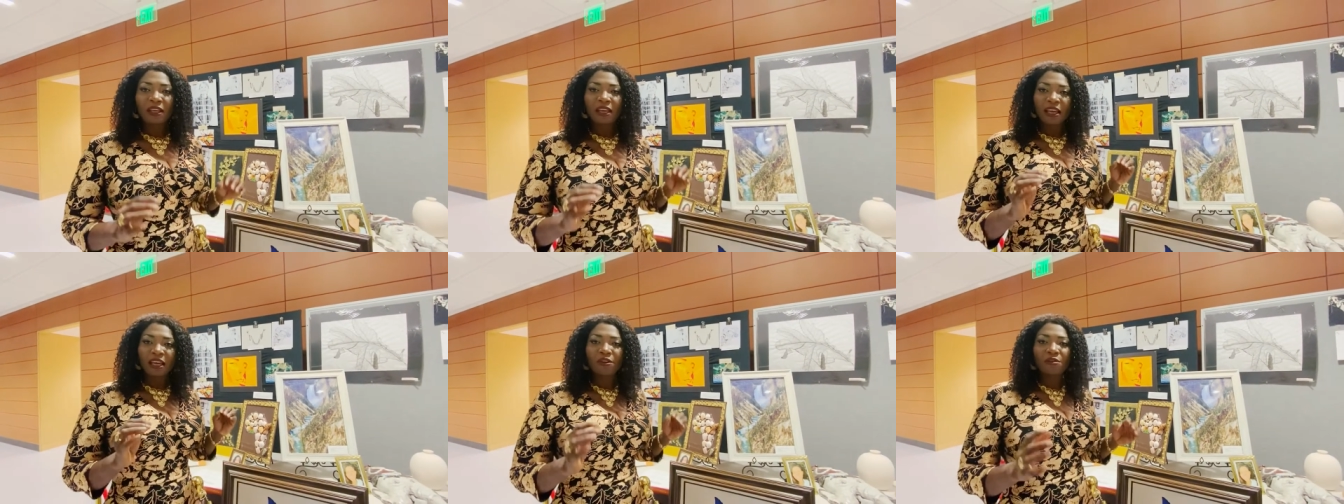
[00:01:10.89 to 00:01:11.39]

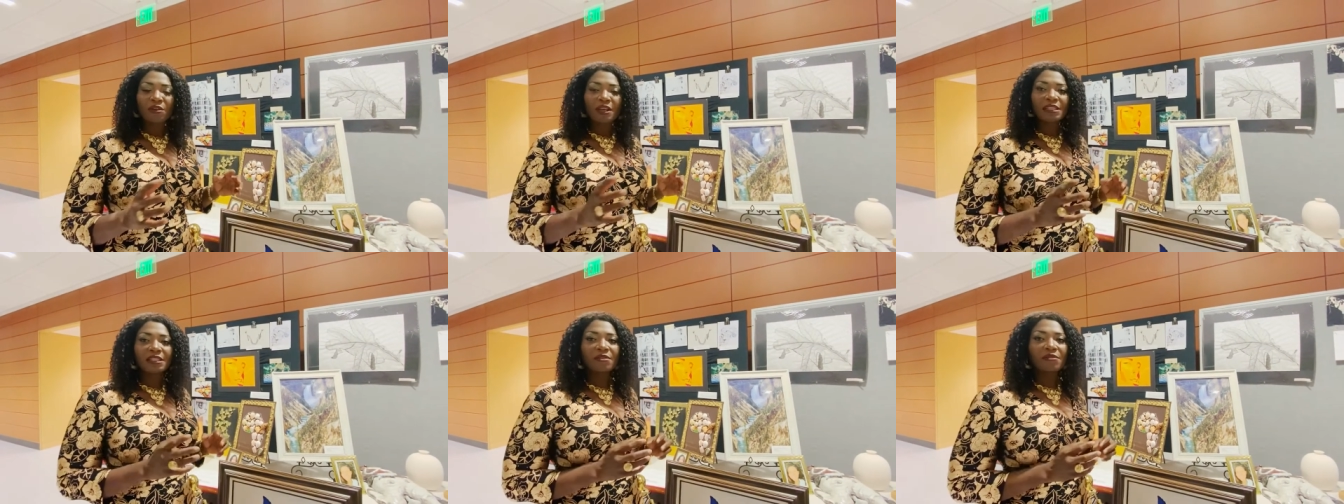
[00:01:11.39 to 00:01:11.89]
and
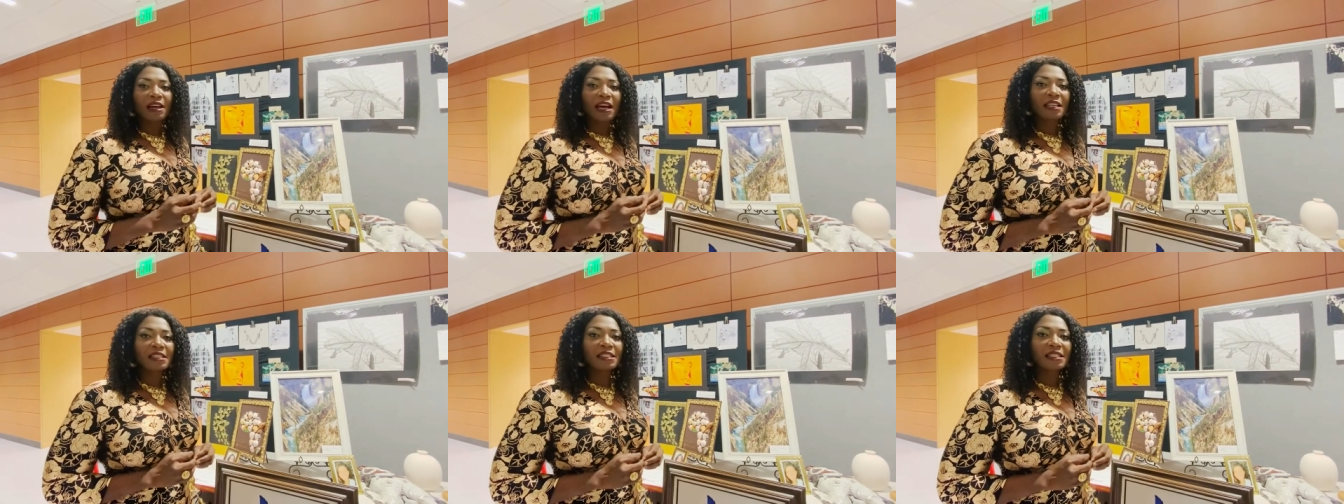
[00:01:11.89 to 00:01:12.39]
creative
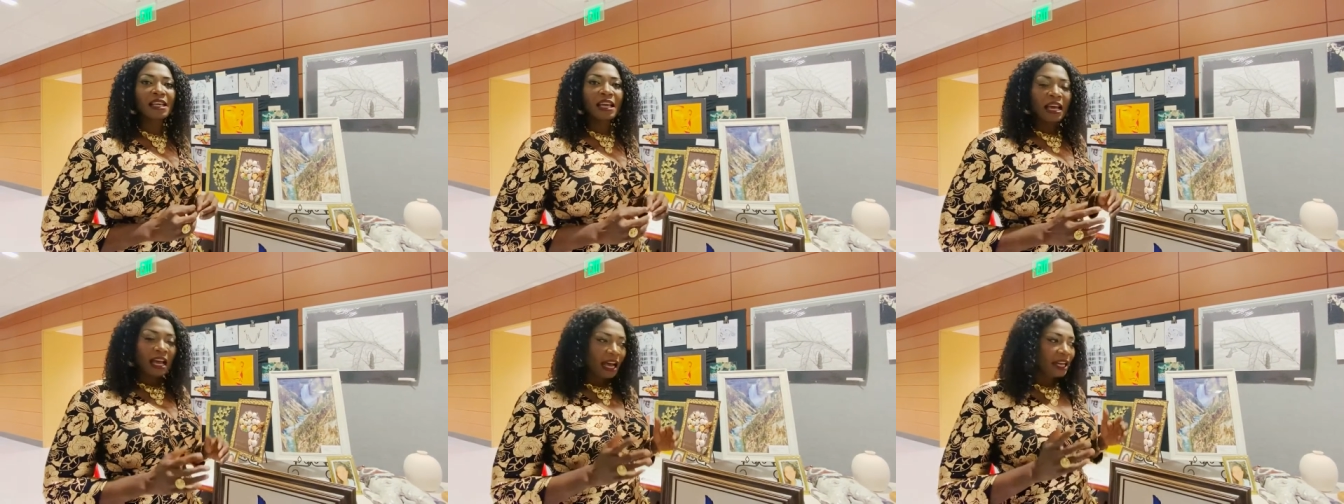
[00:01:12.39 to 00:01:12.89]
arts
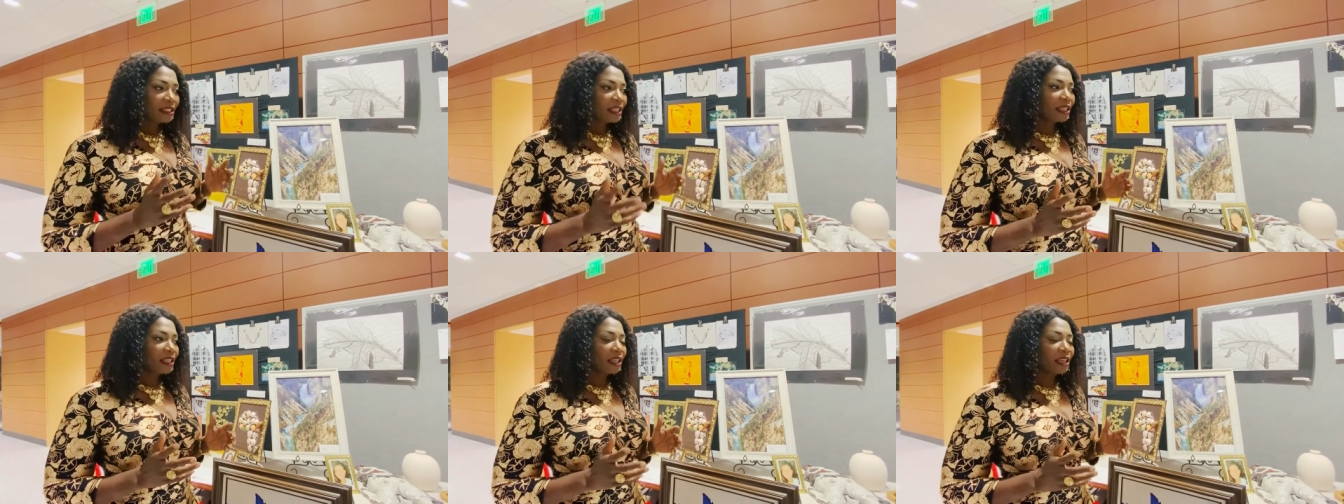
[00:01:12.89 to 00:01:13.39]
as a
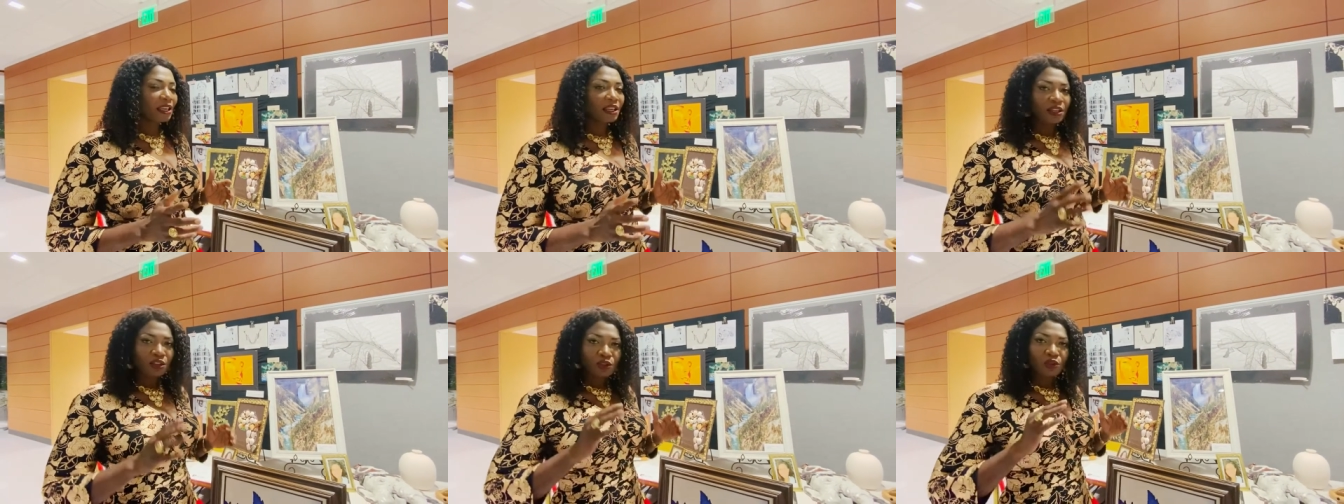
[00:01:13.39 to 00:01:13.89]
key
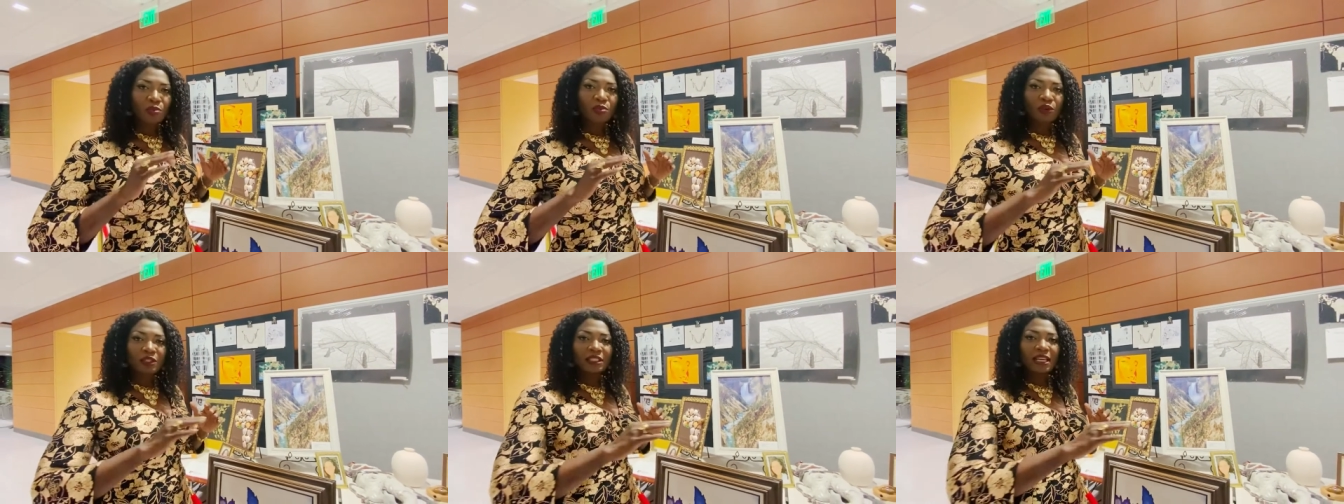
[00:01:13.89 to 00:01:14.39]
to
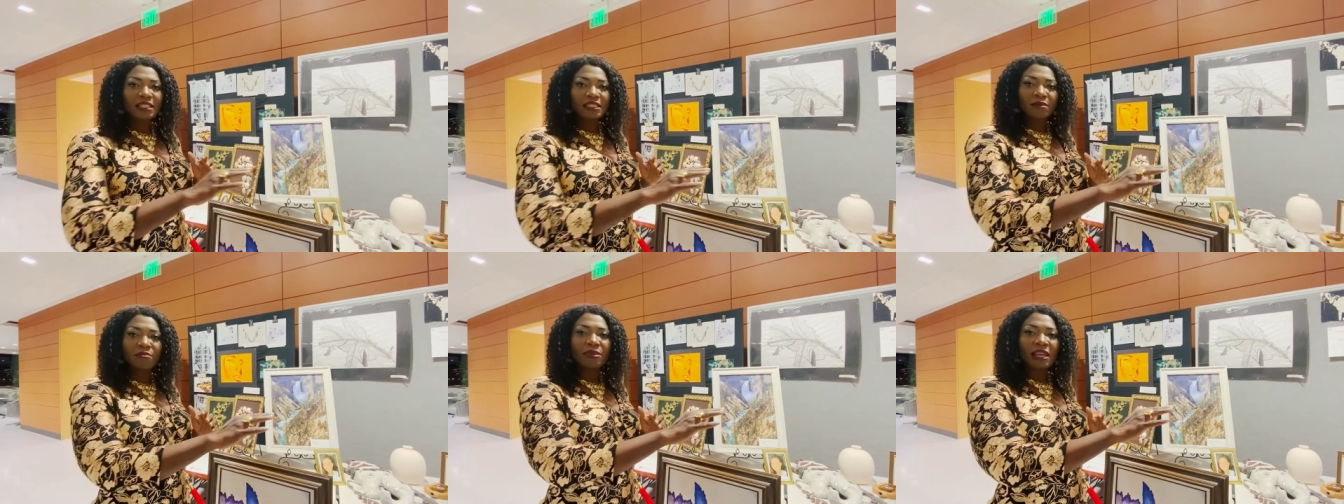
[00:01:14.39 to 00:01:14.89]

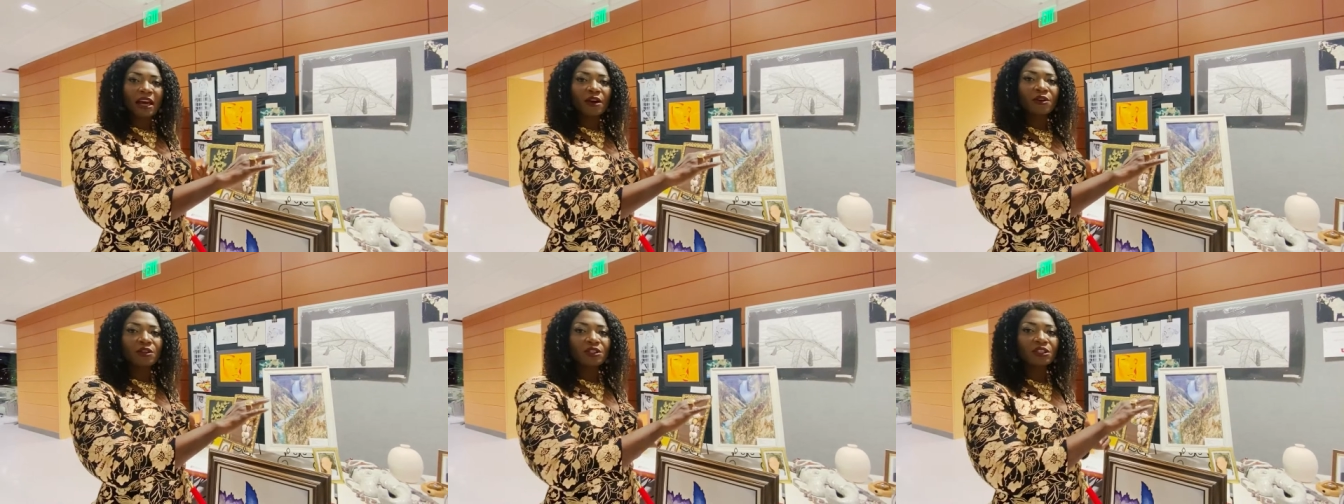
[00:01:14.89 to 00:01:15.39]
projecting Black
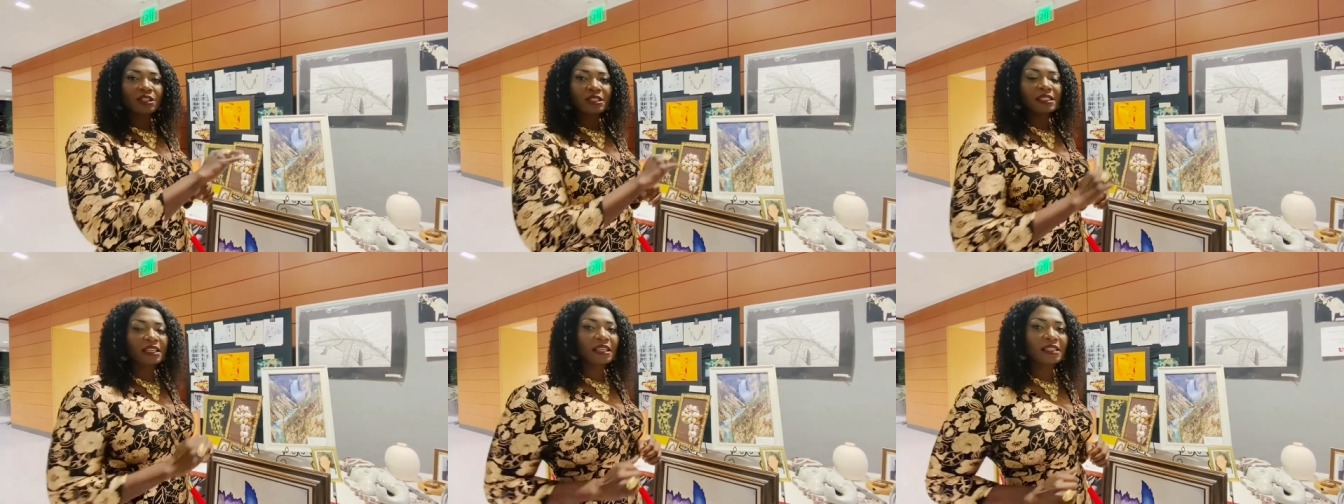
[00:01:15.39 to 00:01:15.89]

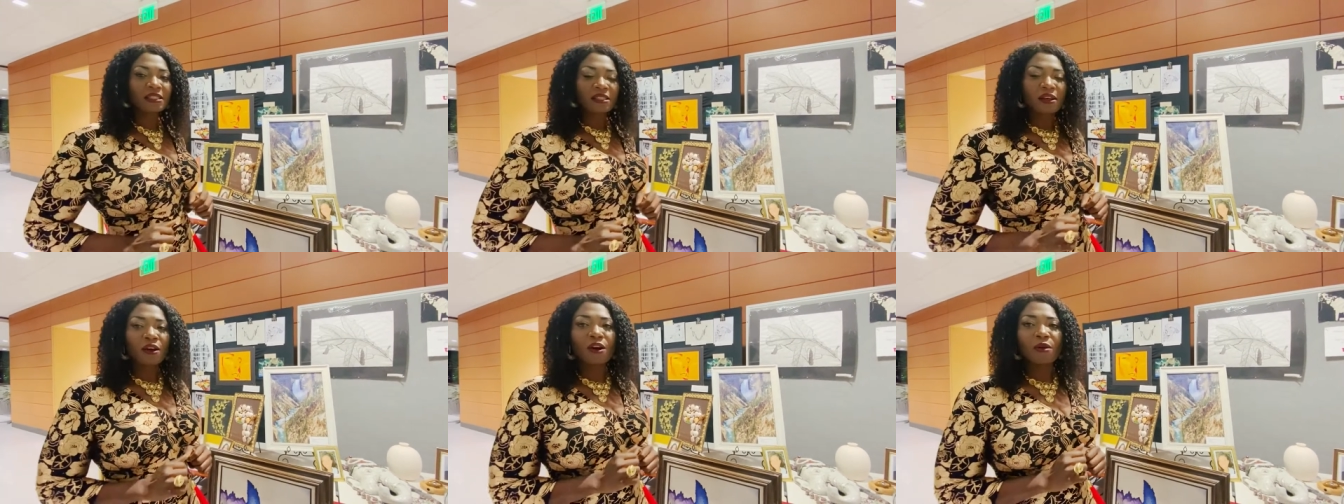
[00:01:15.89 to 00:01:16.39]
consciousness
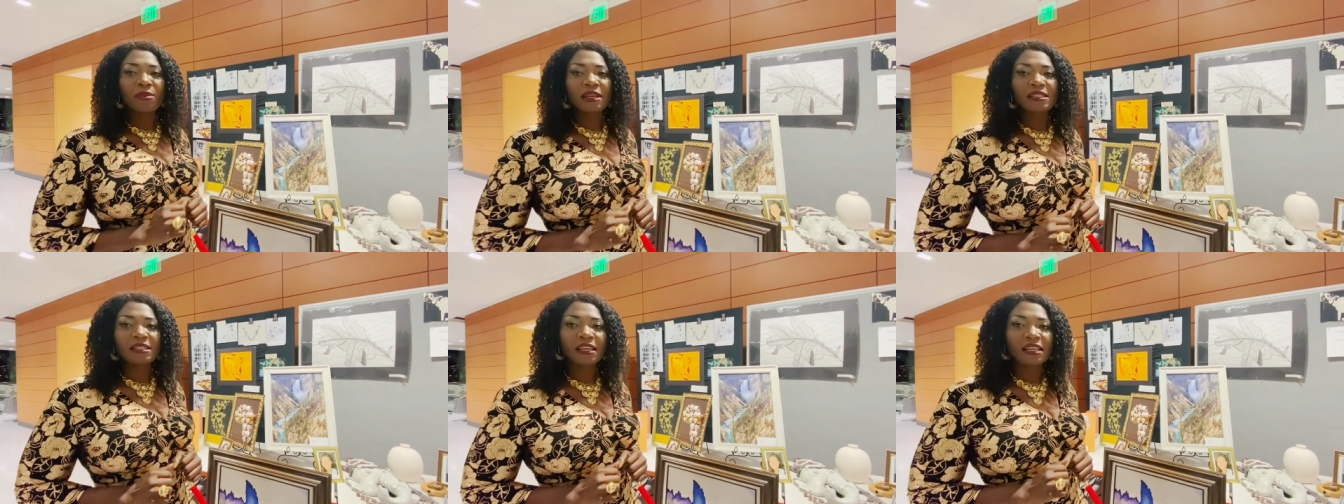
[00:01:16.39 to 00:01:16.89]
or
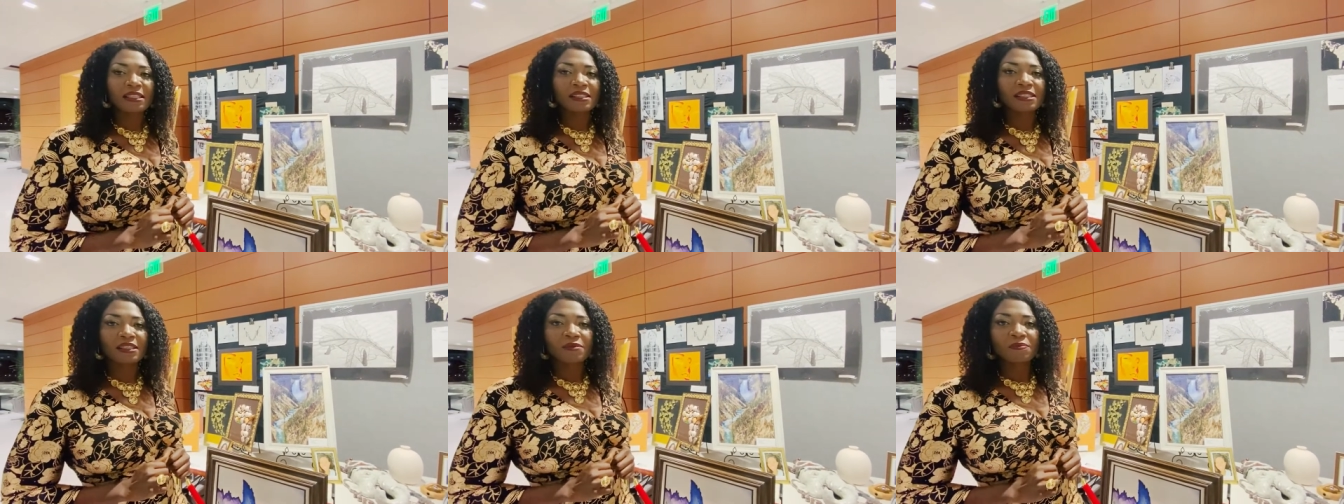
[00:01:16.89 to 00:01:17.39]
personality.